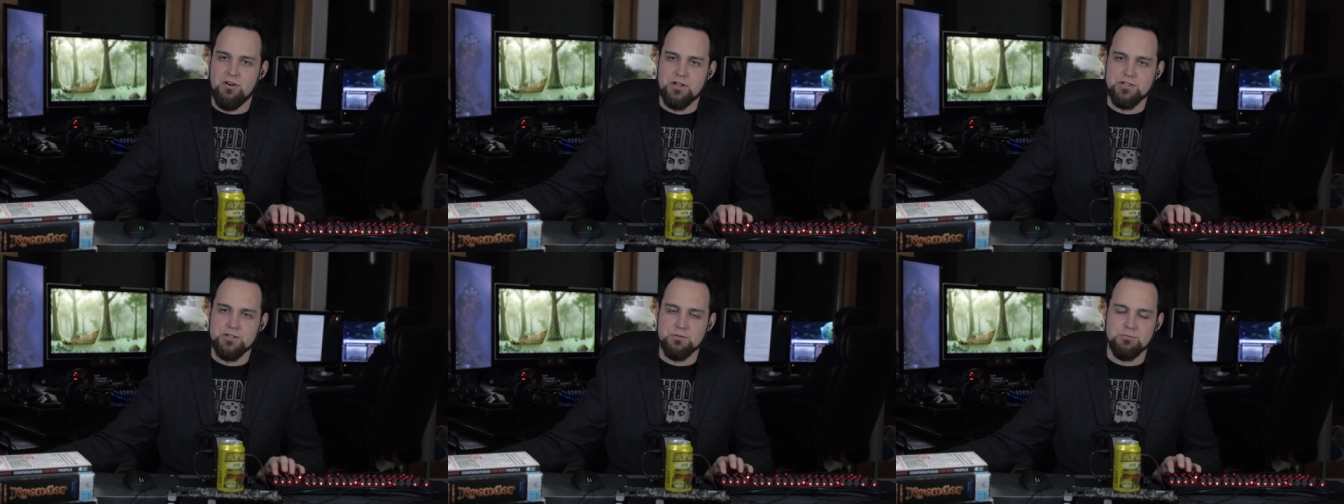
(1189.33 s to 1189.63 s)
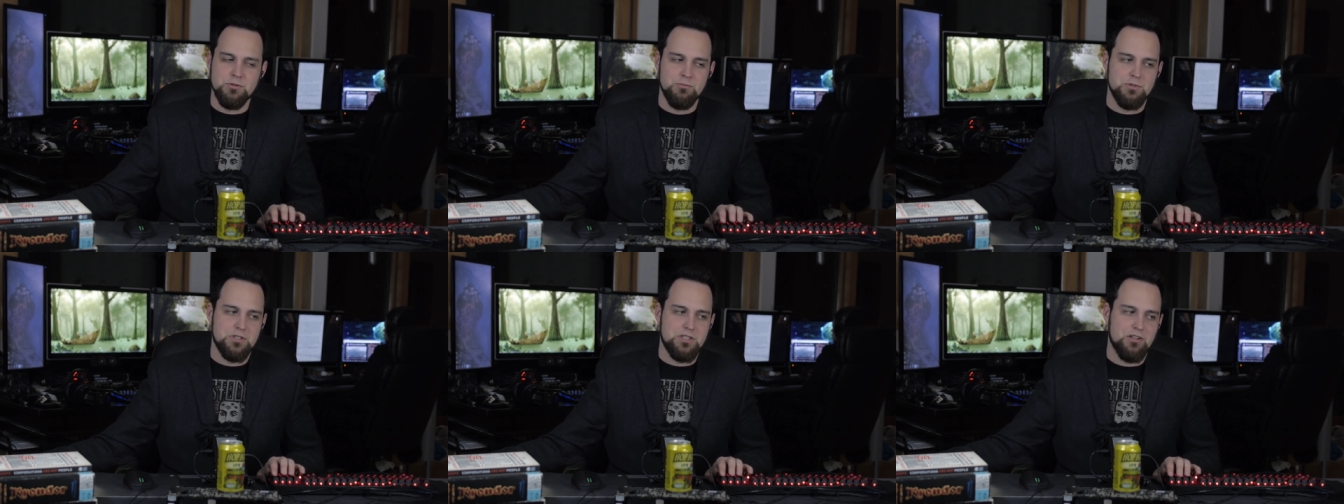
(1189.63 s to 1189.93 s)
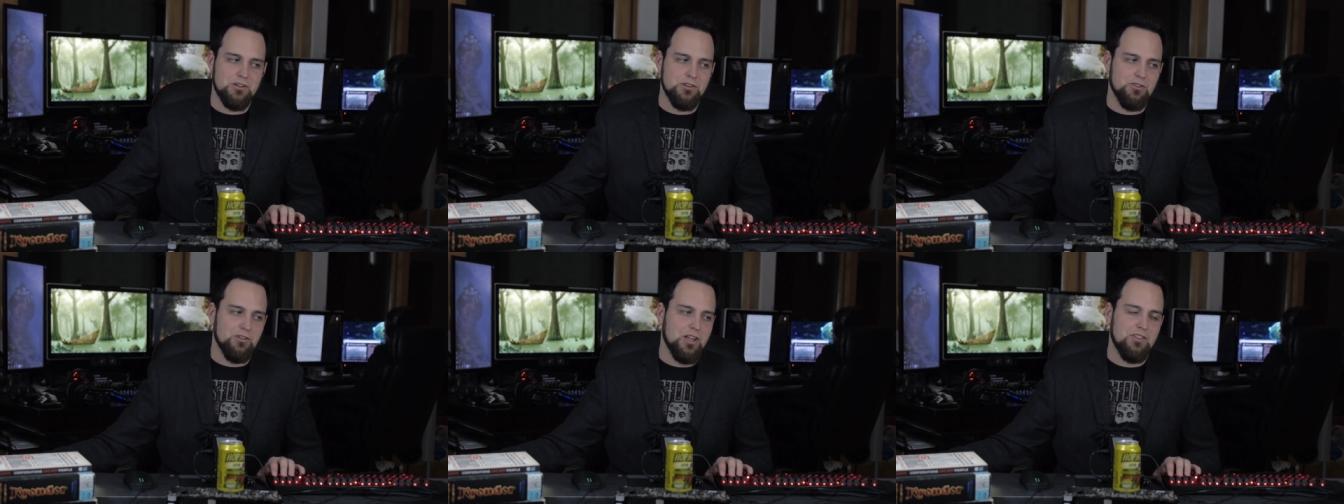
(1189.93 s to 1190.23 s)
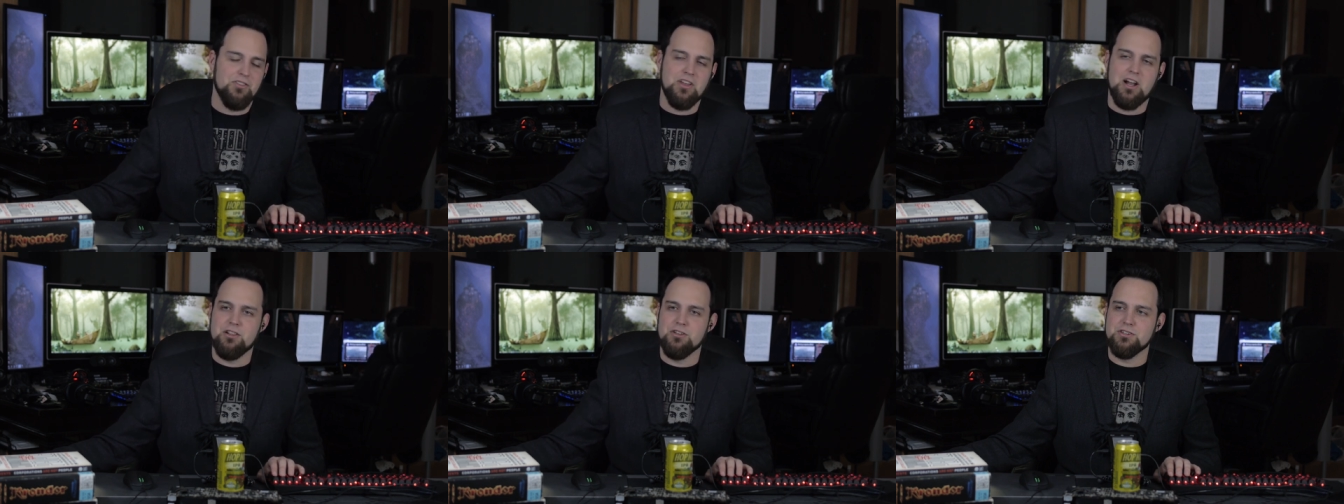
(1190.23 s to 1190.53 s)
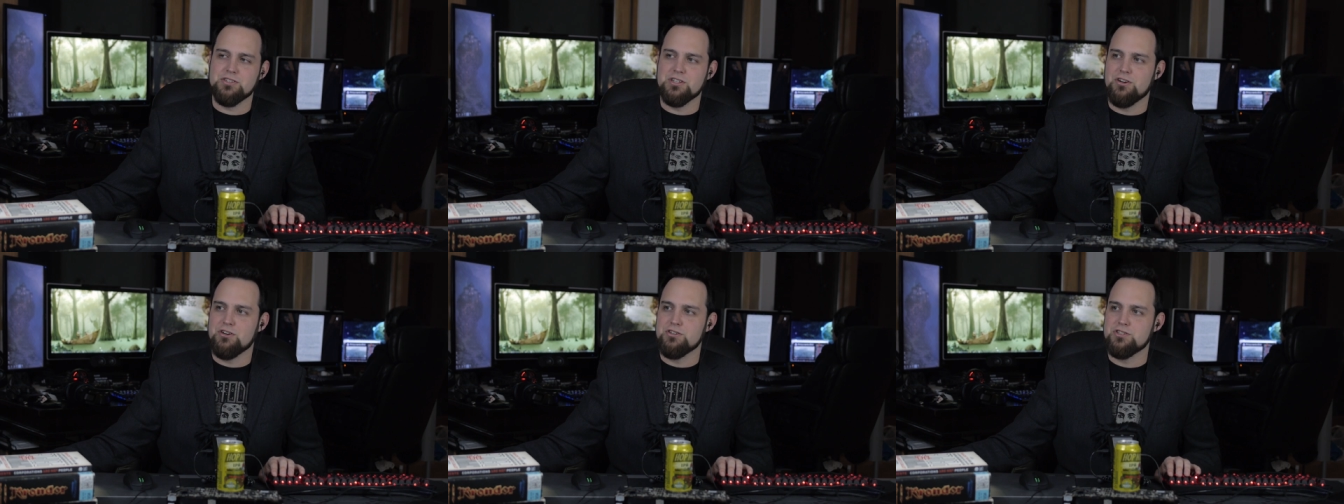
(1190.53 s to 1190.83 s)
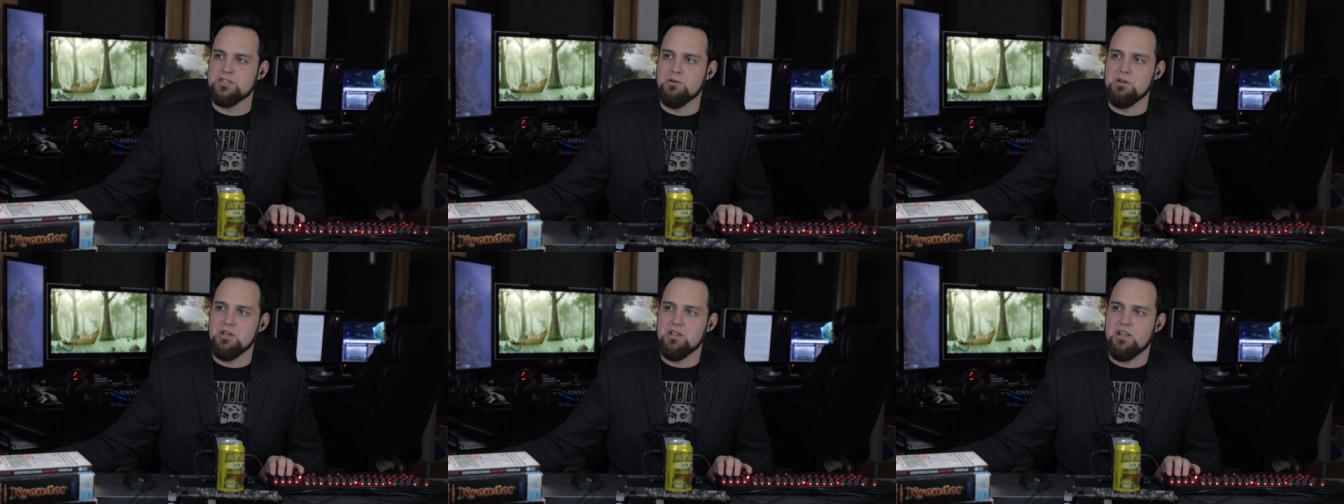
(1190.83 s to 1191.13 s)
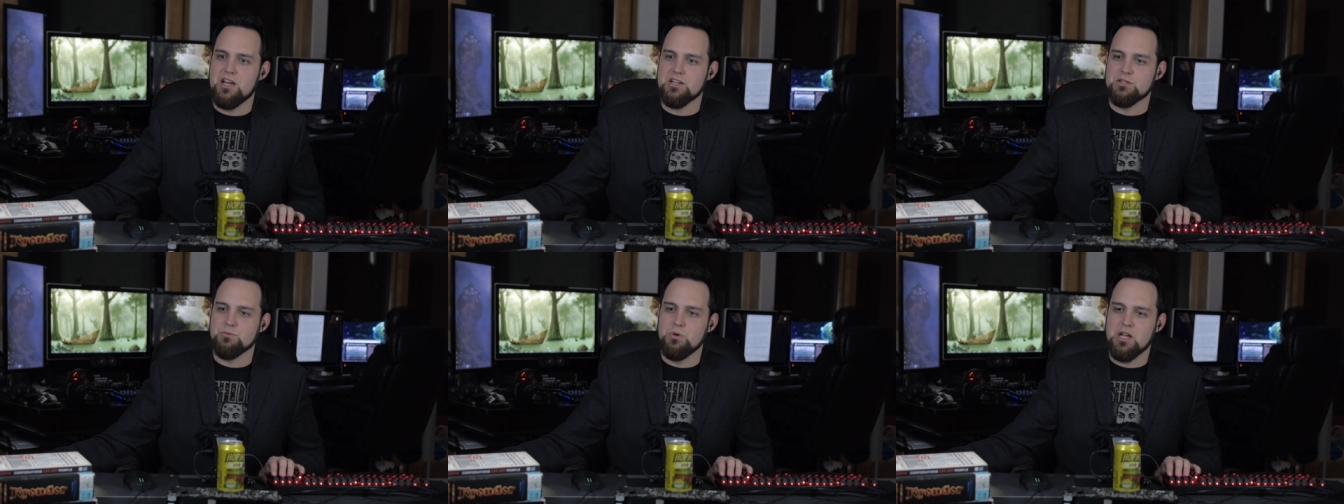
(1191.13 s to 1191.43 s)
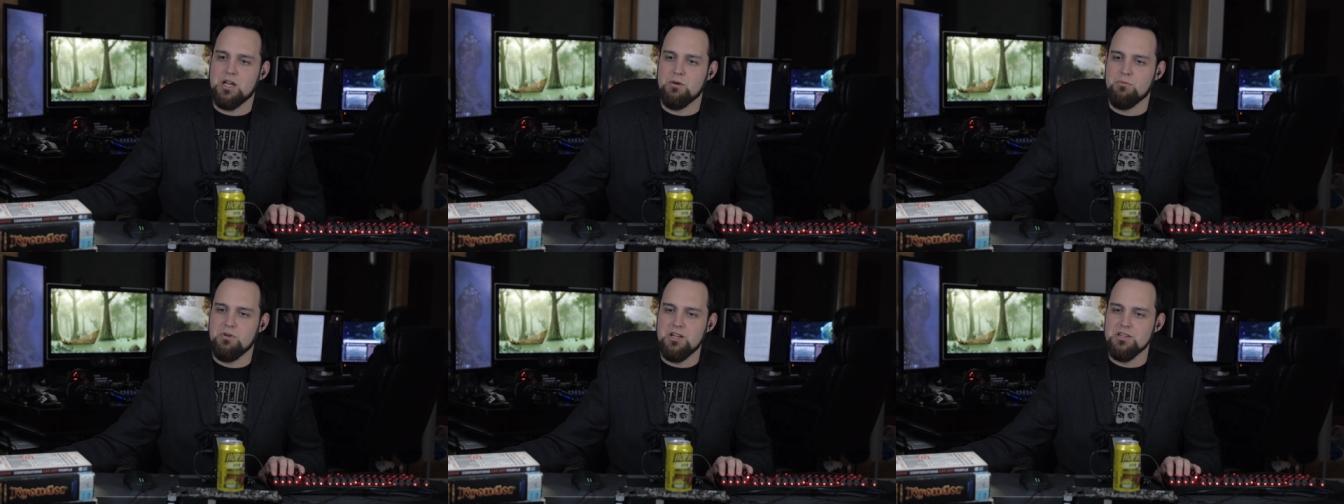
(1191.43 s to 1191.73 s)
Find some new material. And then I looked at our show yet last week,